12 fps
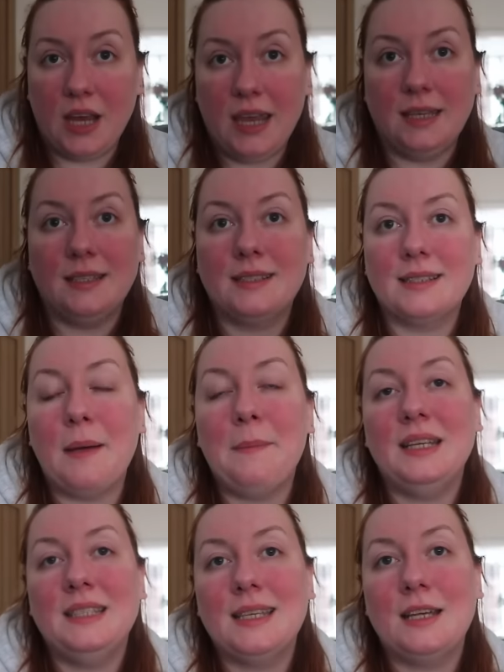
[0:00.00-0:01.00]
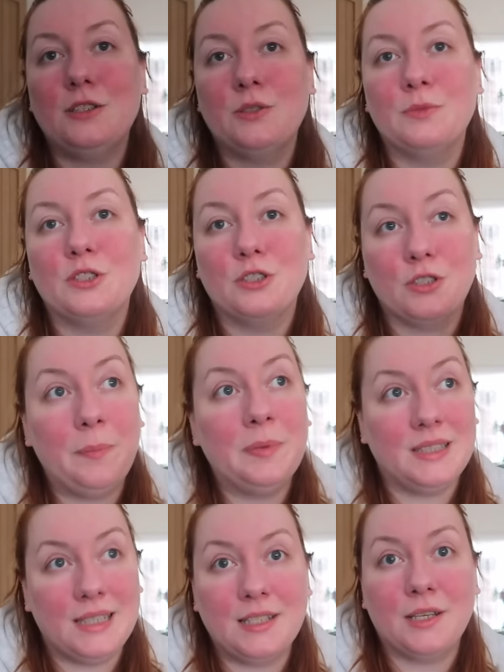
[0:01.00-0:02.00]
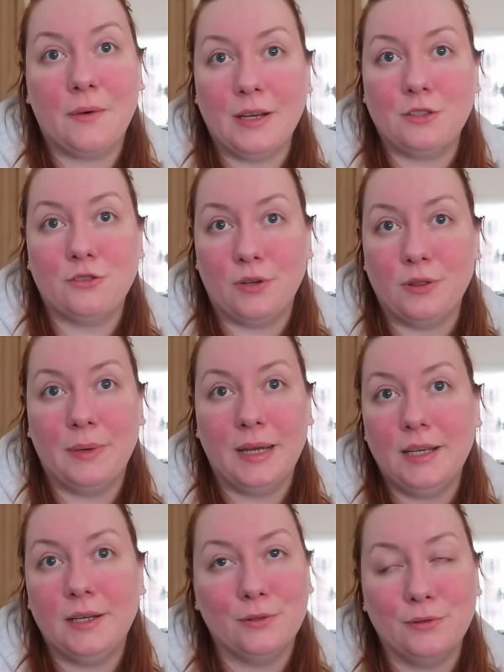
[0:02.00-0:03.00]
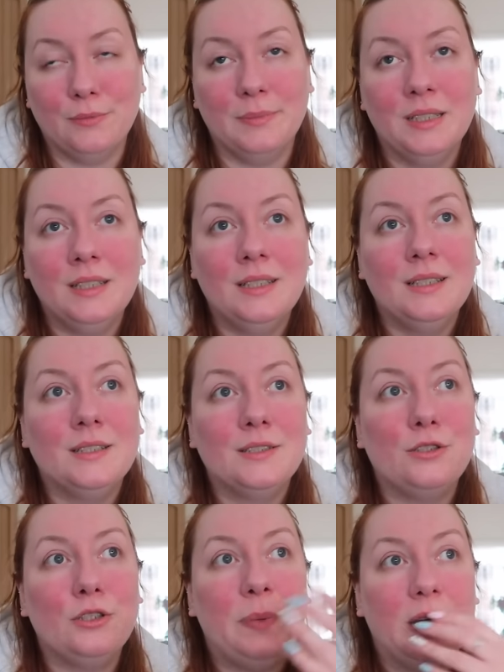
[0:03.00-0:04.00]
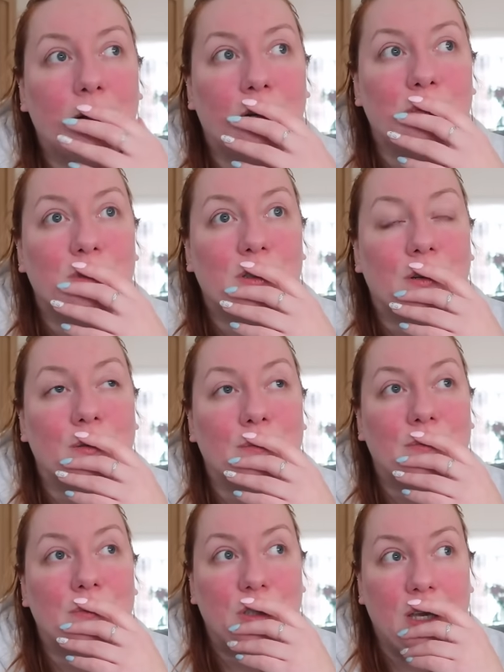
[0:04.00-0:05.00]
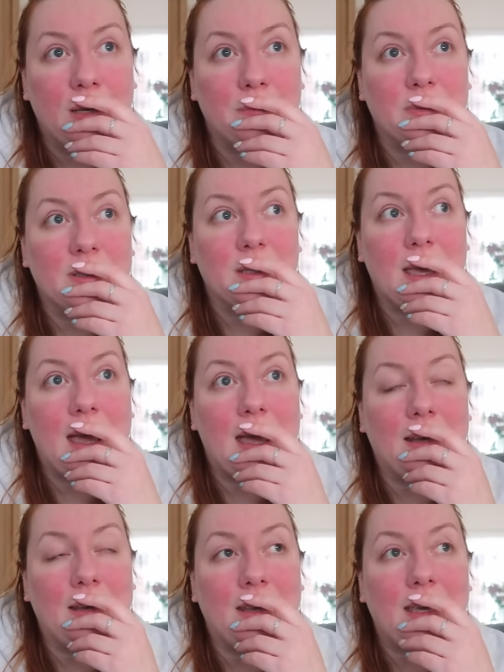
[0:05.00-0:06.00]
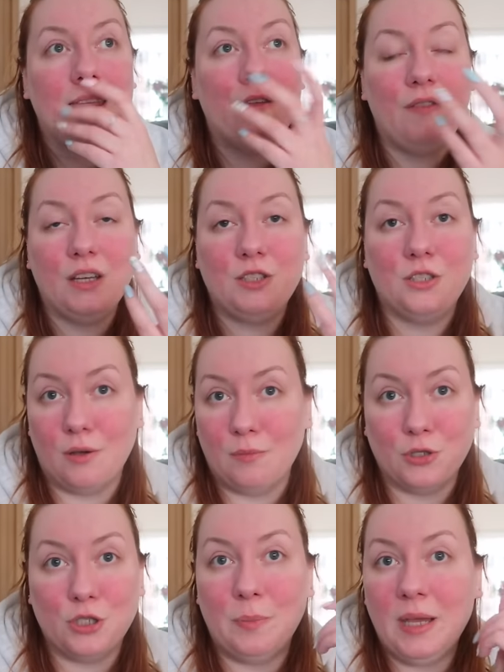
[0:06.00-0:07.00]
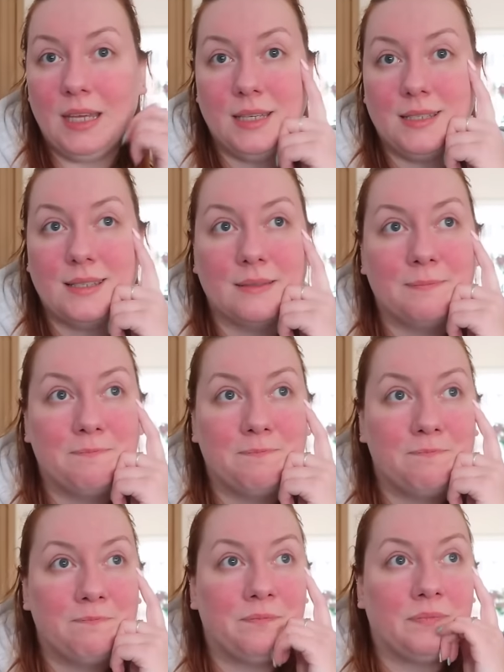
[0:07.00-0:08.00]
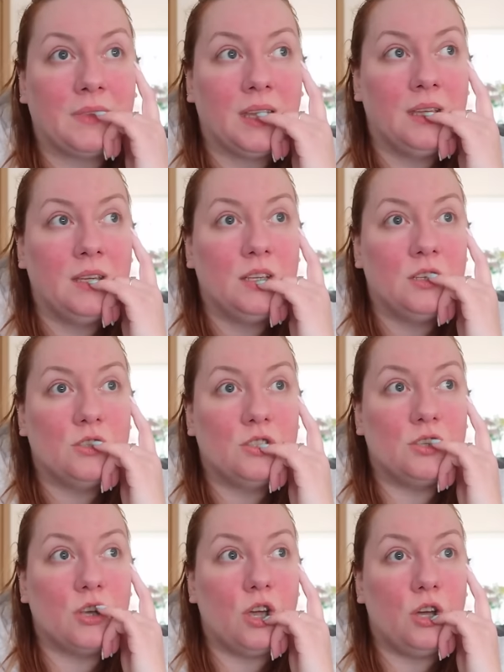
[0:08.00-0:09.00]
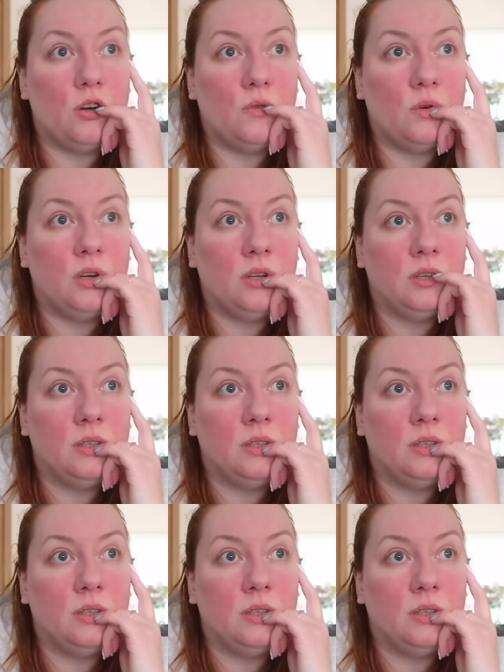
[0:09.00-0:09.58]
cakes and my intention was to stop at Tesco Extra on the way home to pick up some chips and either veggies or mushy peas. So